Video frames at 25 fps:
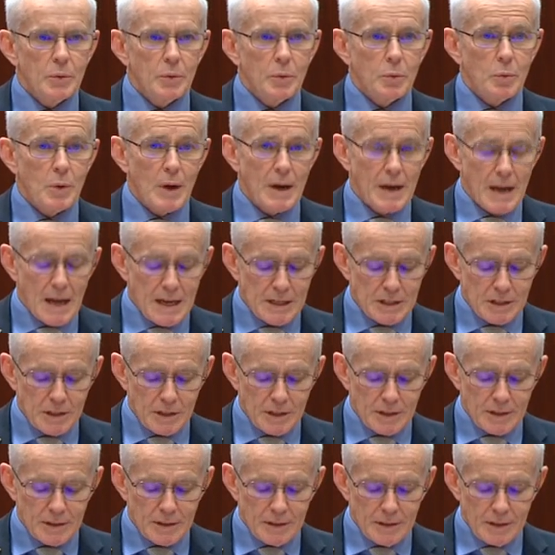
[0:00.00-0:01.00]
One
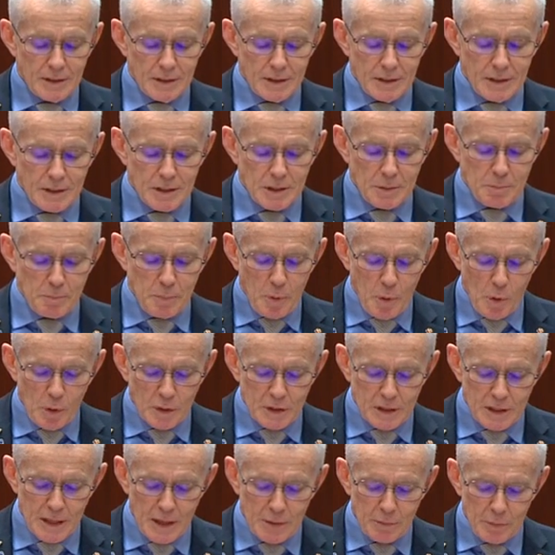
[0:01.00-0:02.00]
Nation
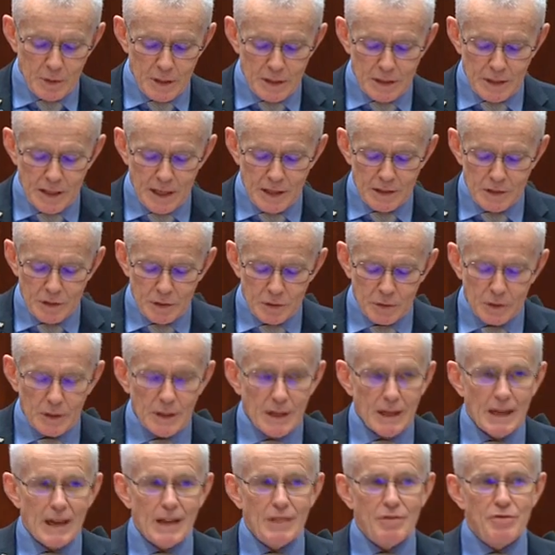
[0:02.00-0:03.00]
supports that reschedule,
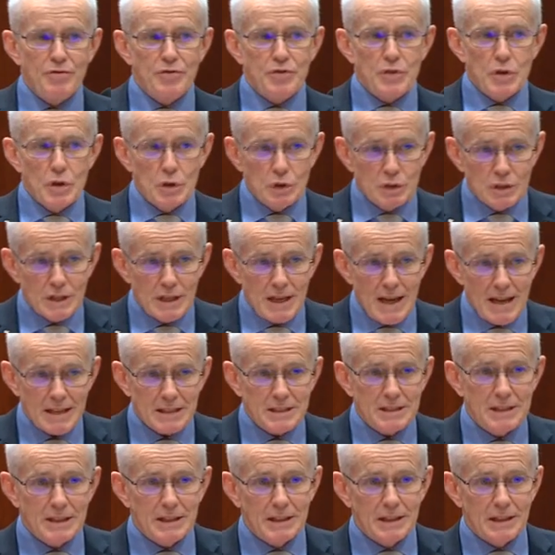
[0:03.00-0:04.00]

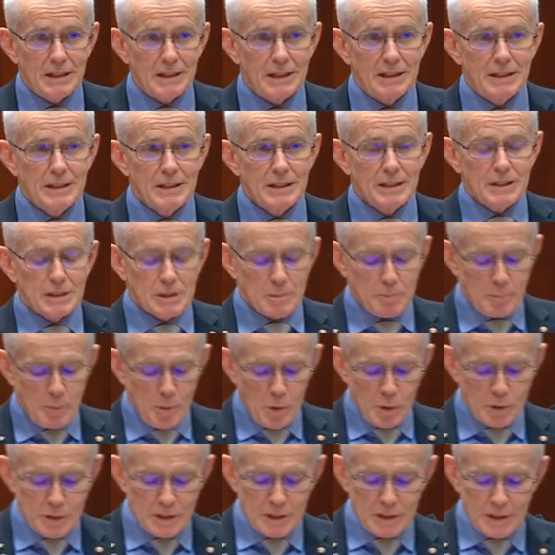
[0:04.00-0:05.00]
enthusiastically
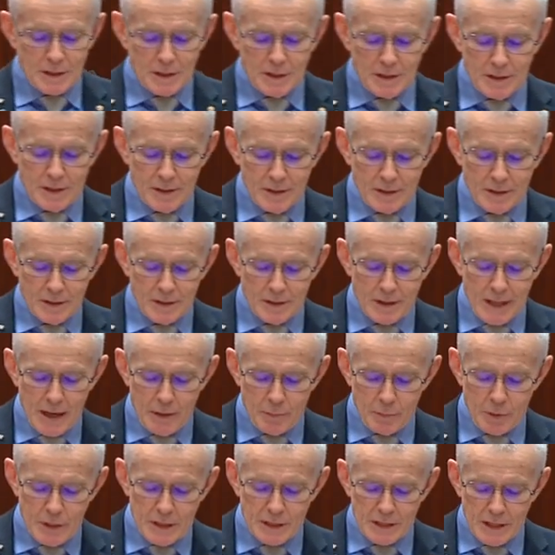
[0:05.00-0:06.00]
supports
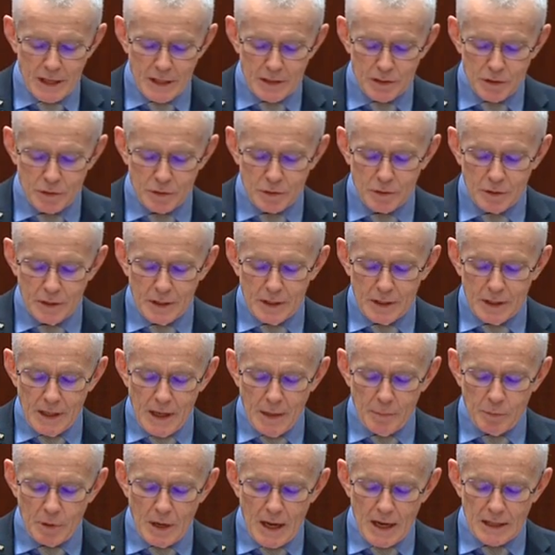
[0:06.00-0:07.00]
that reschedule,
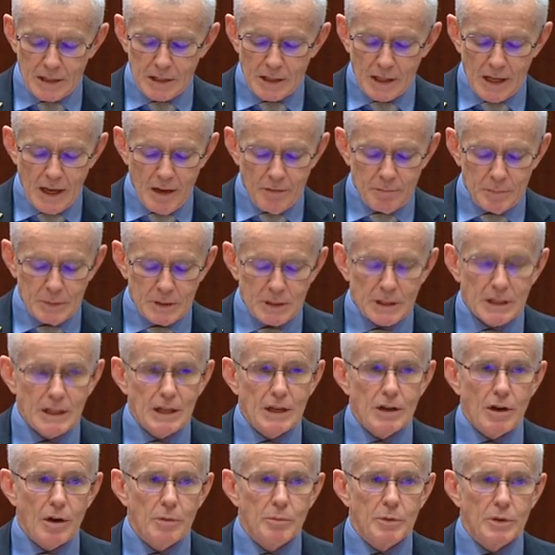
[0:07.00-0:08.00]
and would ask the government to
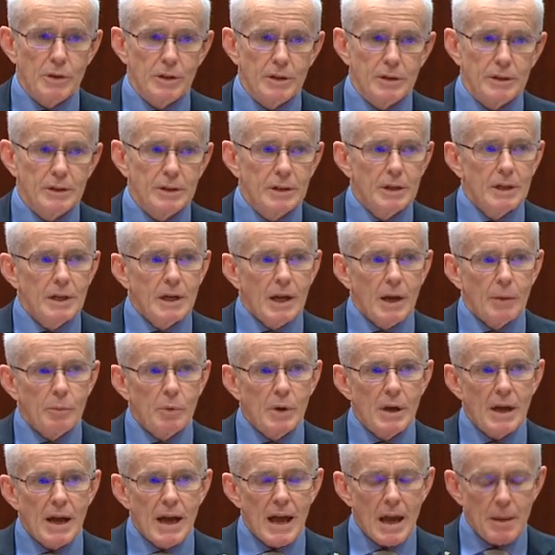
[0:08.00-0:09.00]
get on with it. And
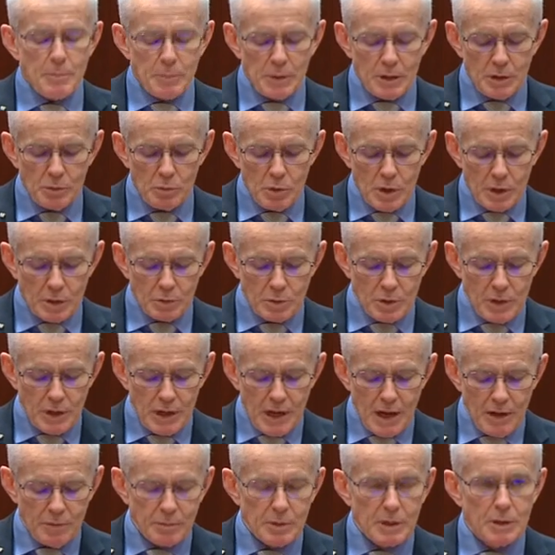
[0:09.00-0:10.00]
we are happy to work with the
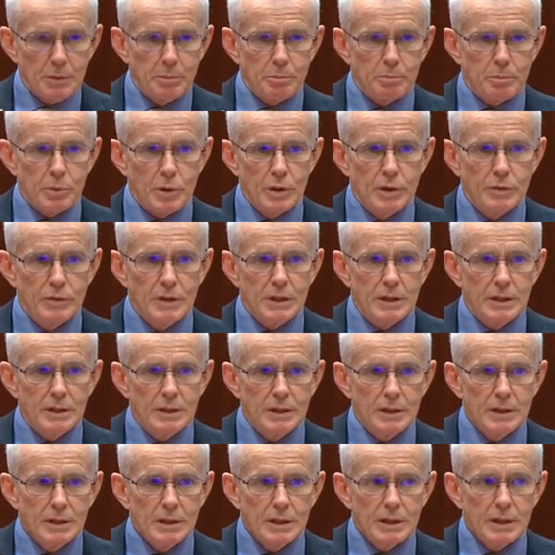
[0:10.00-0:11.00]
government
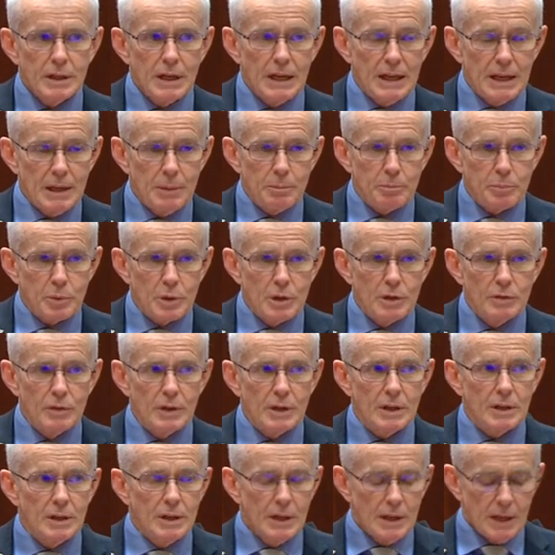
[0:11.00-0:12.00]
in
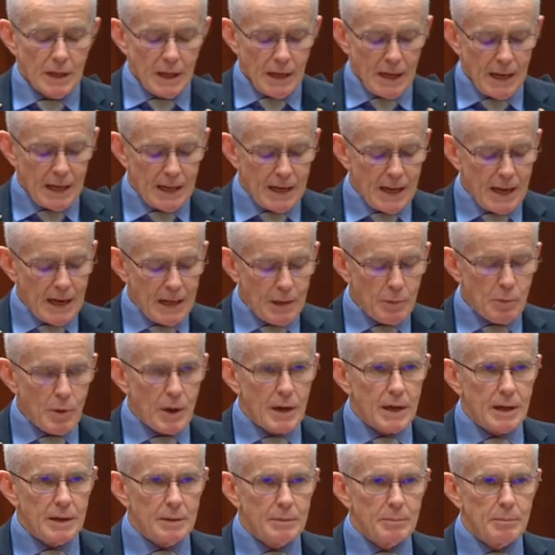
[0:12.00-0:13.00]
improving in any
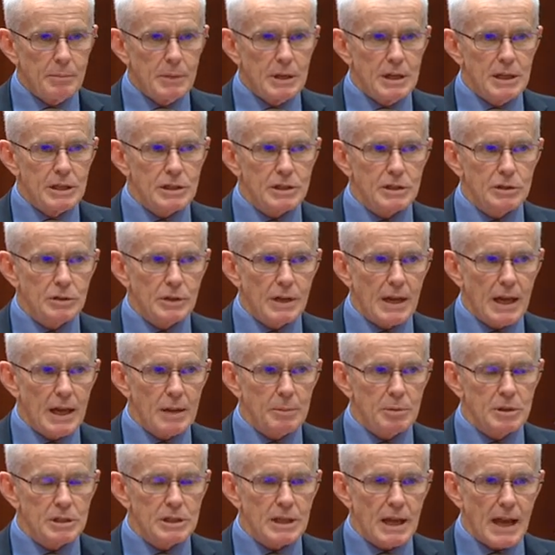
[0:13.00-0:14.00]
way medicinal
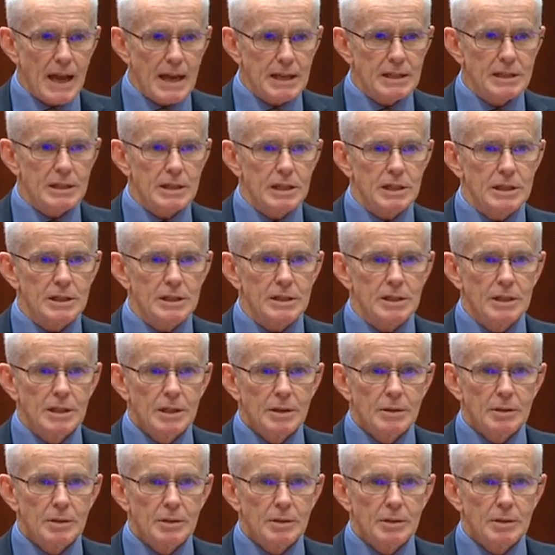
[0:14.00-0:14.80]
cannabis access